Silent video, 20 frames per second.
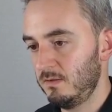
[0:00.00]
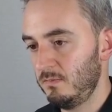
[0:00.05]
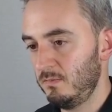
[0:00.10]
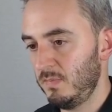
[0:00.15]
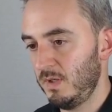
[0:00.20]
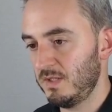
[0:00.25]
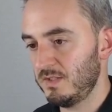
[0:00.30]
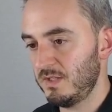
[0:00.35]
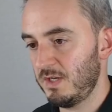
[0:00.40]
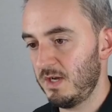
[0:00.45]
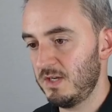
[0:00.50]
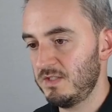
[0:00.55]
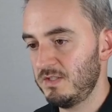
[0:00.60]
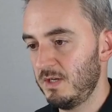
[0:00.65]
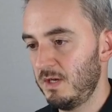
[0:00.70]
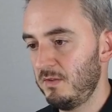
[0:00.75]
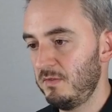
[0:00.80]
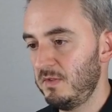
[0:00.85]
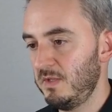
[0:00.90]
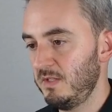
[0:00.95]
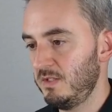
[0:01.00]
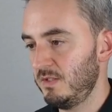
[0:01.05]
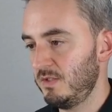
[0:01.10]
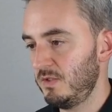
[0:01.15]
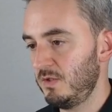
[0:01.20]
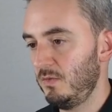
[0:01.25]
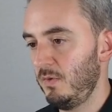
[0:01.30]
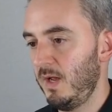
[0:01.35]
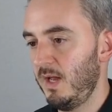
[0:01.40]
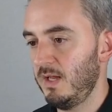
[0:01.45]
plus I sine theta
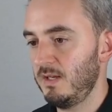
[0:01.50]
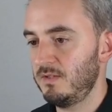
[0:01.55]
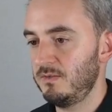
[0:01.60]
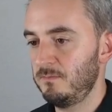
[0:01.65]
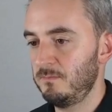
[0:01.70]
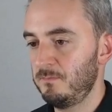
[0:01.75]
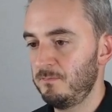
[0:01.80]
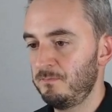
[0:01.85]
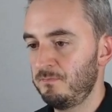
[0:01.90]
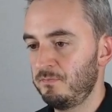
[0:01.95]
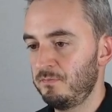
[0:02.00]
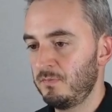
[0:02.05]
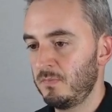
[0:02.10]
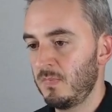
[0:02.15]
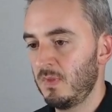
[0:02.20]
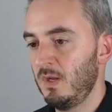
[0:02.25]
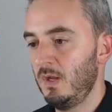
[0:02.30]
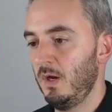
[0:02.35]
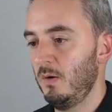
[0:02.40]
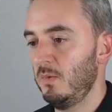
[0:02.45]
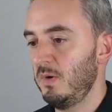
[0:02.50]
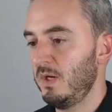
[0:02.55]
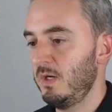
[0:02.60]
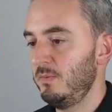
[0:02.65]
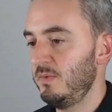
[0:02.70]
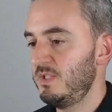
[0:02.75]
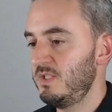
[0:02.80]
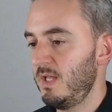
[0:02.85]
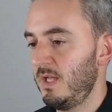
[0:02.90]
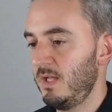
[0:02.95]
squared. And we're going to
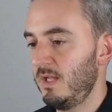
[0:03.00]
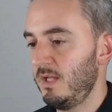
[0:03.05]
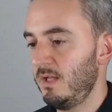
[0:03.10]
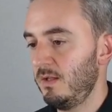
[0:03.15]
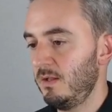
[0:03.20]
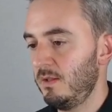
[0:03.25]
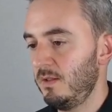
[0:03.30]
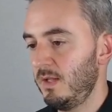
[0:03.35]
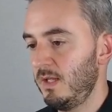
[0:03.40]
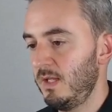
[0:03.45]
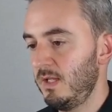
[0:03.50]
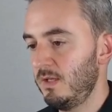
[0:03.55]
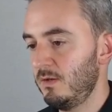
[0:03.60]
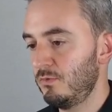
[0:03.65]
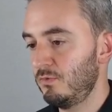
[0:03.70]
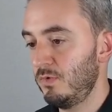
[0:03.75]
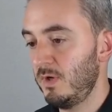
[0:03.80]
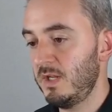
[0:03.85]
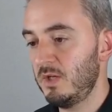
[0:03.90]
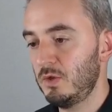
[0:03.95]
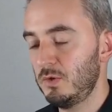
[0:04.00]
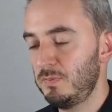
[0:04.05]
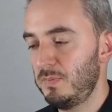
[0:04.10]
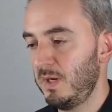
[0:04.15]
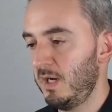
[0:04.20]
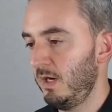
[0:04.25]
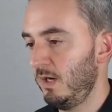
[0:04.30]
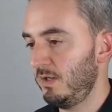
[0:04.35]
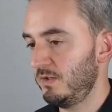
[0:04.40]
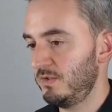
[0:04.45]
be taking the real
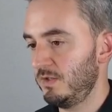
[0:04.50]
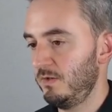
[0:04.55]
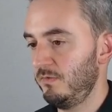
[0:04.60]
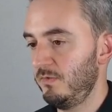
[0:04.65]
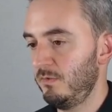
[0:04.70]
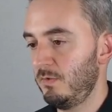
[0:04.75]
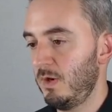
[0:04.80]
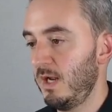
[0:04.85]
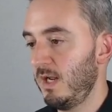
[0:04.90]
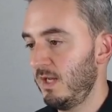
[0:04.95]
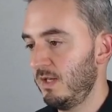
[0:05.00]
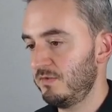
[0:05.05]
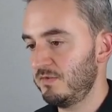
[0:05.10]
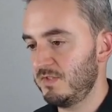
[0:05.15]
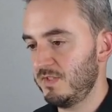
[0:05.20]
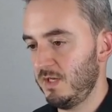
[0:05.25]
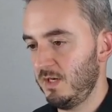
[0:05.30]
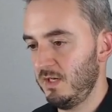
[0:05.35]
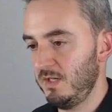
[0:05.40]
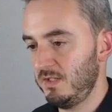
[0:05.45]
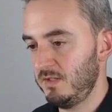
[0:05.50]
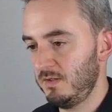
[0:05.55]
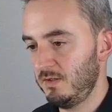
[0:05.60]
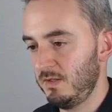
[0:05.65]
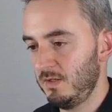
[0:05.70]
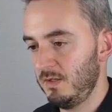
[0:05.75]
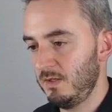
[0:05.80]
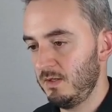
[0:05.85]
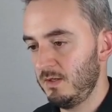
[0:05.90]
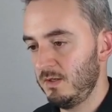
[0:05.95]
part of the right-hand side.
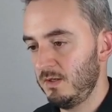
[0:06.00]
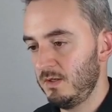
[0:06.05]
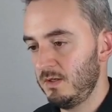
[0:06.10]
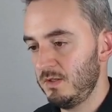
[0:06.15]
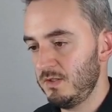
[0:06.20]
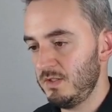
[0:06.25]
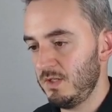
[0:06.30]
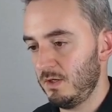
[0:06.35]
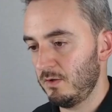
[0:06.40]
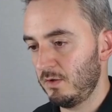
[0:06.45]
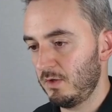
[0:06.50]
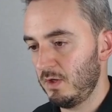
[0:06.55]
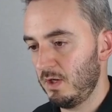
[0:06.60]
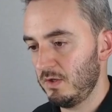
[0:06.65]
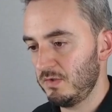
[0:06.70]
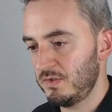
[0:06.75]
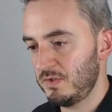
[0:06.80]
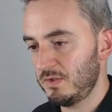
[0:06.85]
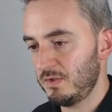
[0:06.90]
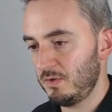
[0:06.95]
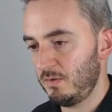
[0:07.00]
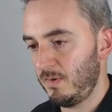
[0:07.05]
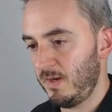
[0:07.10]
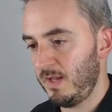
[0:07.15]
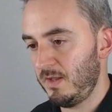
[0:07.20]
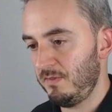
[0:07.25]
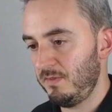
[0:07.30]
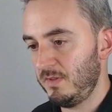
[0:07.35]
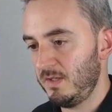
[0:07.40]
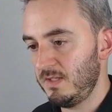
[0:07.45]
So cos
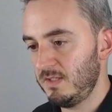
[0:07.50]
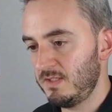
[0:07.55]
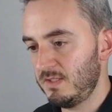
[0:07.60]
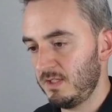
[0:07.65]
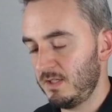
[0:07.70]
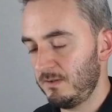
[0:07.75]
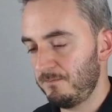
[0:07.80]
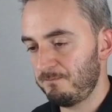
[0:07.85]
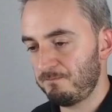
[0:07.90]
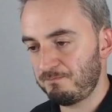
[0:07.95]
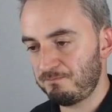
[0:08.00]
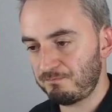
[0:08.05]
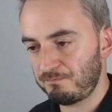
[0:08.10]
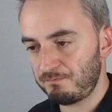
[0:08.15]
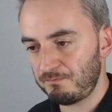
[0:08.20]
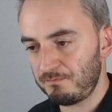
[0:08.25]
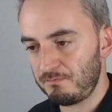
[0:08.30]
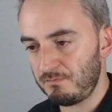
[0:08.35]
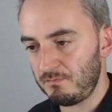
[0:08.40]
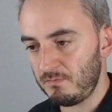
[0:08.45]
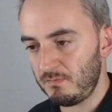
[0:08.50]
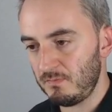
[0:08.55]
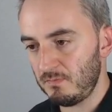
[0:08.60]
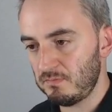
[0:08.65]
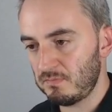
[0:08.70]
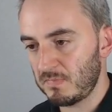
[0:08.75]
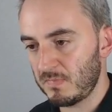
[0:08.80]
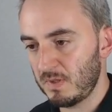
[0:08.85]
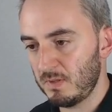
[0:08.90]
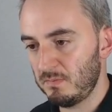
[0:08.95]
squared theta
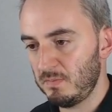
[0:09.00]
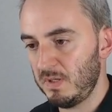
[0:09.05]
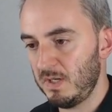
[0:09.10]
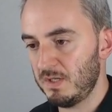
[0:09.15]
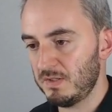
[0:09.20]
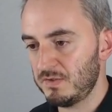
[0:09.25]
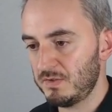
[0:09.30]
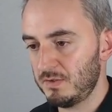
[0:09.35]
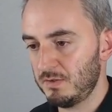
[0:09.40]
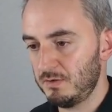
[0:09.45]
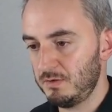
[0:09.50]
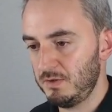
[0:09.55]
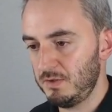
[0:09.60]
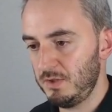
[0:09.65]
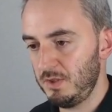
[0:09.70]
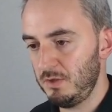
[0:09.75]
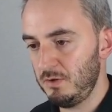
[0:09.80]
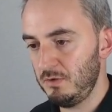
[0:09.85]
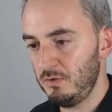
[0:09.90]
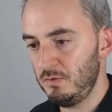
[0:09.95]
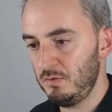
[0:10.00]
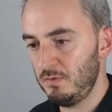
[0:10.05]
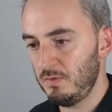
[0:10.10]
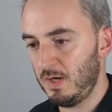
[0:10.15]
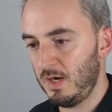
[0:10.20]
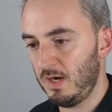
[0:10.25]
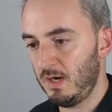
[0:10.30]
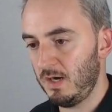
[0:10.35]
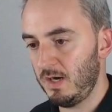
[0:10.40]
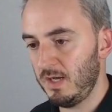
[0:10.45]
plus
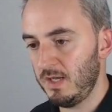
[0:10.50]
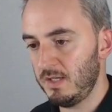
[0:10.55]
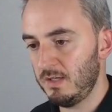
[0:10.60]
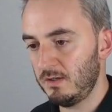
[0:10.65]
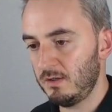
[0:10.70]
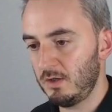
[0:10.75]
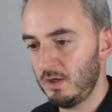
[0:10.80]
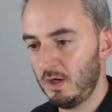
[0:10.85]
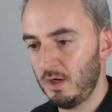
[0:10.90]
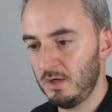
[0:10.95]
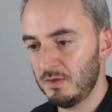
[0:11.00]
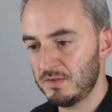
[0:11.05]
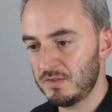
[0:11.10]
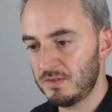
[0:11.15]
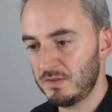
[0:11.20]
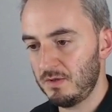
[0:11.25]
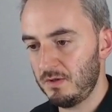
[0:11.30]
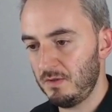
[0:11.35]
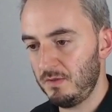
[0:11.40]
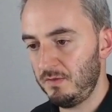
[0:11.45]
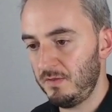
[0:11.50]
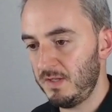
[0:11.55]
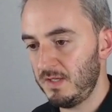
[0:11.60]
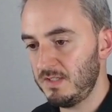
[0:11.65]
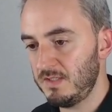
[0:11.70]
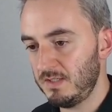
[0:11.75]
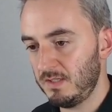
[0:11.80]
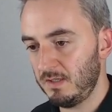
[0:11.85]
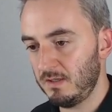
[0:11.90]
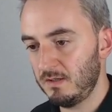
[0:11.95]
2I cos
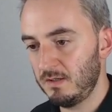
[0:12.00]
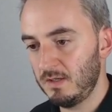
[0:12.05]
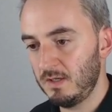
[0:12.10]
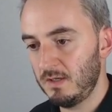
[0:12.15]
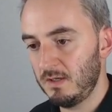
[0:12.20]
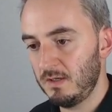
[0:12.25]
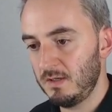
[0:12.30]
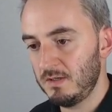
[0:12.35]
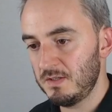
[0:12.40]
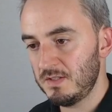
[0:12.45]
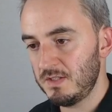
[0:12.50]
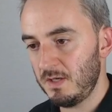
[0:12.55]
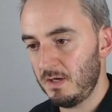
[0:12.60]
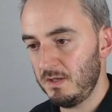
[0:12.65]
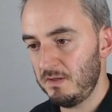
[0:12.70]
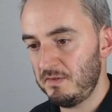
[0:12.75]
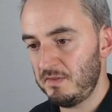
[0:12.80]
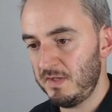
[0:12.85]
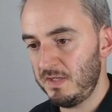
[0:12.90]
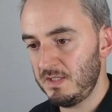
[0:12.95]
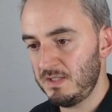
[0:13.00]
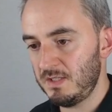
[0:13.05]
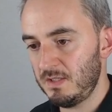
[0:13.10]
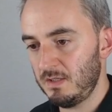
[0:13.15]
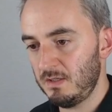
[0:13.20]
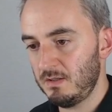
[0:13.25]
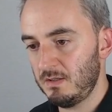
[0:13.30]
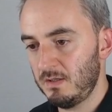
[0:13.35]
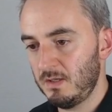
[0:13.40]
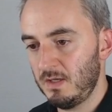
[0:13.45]
theta sine
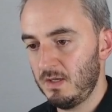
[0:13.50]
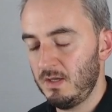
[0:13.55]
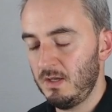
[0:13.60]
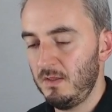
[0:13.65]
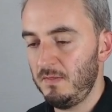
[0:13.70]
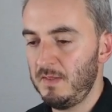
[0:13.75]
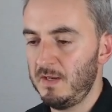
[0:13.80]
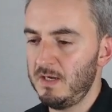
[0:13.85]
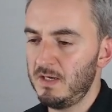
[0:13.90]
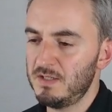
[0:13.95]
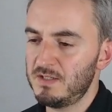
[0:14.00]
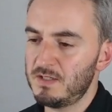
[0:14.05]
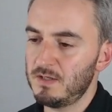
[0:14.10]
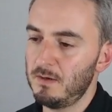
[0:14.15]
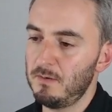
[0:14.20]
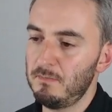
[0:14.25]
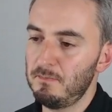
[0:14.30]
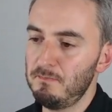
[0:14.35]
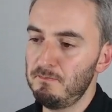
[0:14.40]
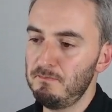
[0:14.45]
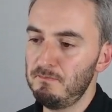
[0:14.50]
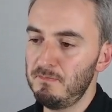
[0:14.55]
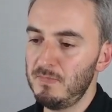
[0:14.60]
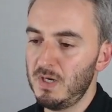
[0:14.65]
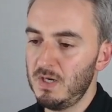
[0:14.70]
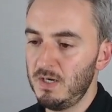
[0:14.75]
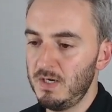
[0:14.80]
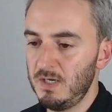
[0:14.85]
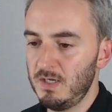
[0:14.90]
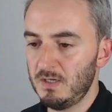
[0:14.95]
theta. Then it's
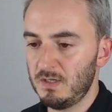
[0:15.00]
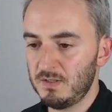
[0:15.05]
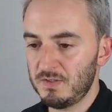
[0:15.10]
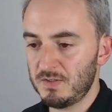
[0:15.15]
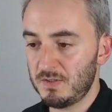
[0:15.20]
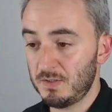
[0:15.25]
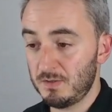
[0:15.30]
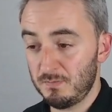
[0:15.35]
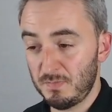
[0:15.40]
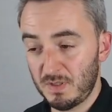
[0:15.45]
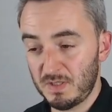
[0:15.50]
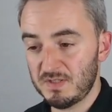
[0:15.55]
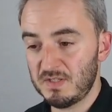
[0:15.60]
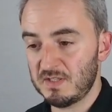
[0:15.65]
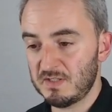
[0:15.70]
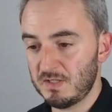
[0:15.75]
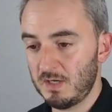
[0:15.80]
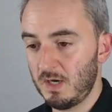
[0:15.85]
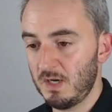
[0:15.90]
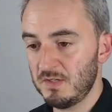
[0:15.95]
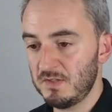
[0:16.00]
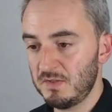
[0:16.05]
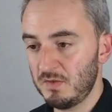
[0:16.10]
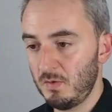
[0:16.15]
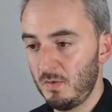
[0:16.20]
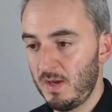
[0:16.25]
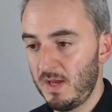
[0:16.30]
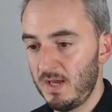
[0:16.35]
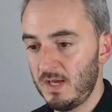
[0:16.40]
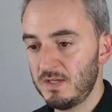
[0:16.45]
minus, because that's I
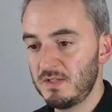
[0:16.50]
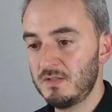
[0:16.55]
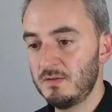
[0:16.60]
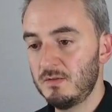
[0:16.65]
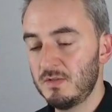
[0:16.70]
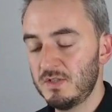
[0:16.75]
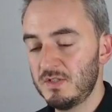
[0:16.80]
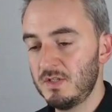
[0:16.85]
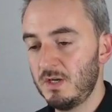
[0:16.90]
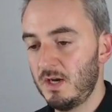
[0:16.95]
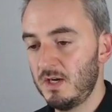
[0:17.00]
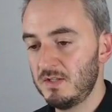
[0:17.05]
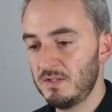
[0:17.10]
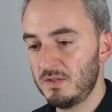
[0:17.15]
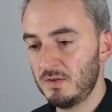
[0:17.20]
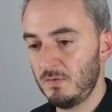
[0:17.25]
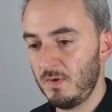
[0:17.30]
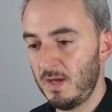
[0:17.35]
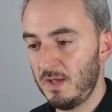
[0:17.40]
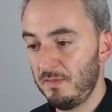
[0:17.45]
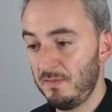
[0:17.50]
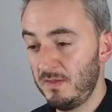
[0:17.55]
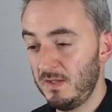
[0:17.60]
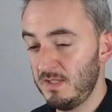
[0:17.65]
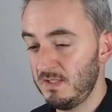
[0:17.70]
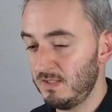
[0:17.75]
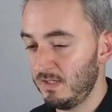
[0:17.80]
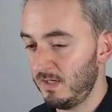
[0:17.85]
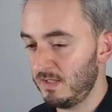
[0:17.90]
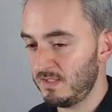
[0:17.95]
squared, sine squared
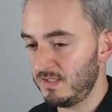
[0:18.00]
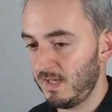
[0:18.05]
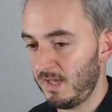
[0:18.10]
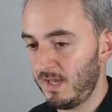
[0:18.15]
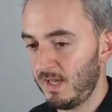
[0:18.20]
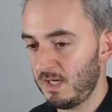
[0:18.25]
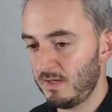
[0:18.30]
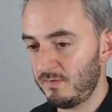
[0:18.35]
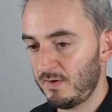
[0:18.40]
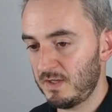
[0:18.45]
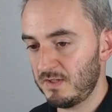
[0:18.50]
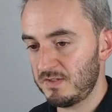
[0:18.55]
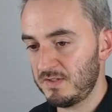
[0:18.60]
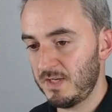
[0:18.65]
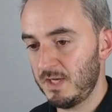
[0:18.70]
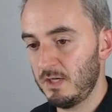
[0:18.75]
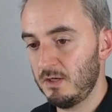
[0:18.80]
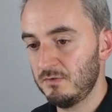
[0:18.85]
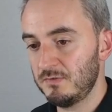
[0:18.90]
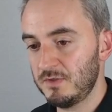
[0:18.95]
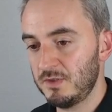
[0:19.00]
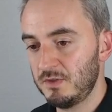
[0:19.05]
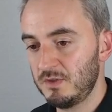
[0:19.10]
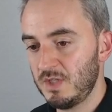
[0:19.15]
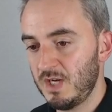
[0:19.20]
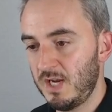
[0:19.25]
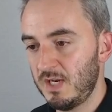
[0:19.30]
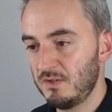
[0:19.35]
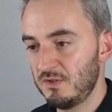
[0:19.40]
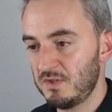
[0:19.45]
theta. Let's get ahead of ourselves and
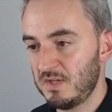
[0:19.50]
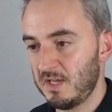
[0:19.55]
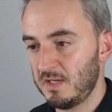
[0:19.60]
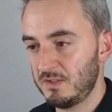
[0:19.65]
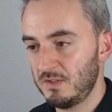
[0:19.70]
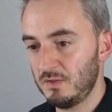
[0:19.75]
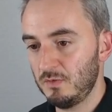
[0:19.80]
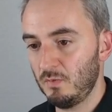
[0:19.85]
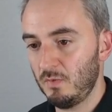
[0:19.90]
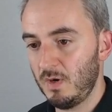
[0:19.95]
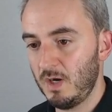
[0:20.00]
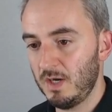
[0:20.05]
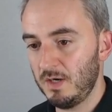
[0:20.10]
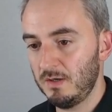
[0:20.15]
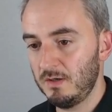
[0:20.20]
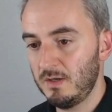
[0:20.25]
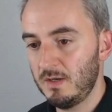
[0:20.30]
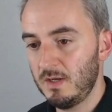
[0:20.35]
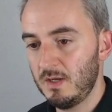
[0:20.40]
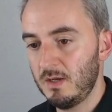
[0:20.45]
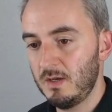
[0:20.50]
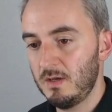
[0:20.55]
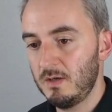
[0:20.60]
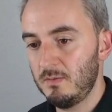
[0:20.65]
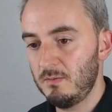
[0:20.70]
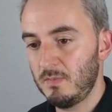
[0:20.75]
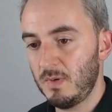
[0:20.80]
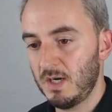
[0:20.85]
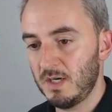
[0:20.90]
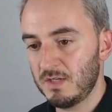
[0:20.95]
change that to 1
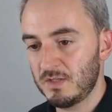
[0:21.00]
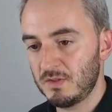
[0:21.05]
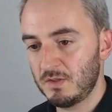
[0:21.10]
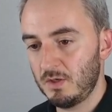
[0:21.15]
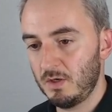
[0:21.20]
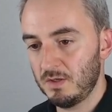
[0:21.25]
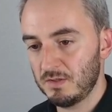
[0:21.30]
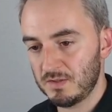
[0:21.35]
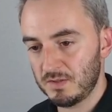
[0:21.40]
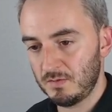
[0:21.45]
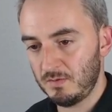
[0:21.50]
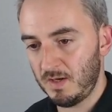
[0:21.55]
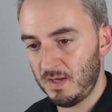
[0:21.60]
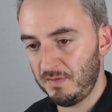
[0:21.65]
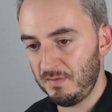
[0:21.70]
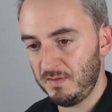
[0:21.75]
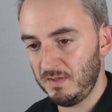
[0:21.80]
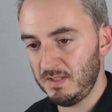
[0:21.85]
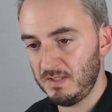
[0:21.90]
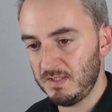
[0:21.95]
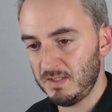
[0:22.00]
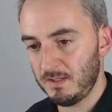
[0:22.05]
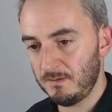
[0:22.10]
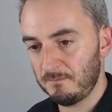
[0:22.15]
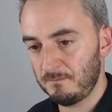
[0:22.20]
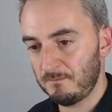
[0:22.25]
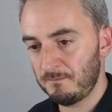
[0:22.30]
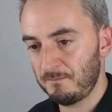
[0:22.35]
minus cos squared theta.